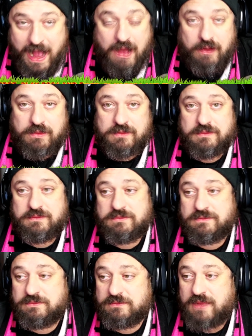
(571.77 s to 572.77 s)
out.
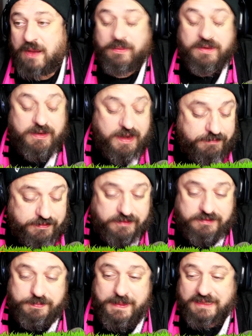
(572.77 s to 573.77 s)
I would have never
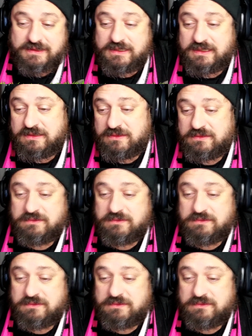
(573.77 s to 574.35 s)
expected it.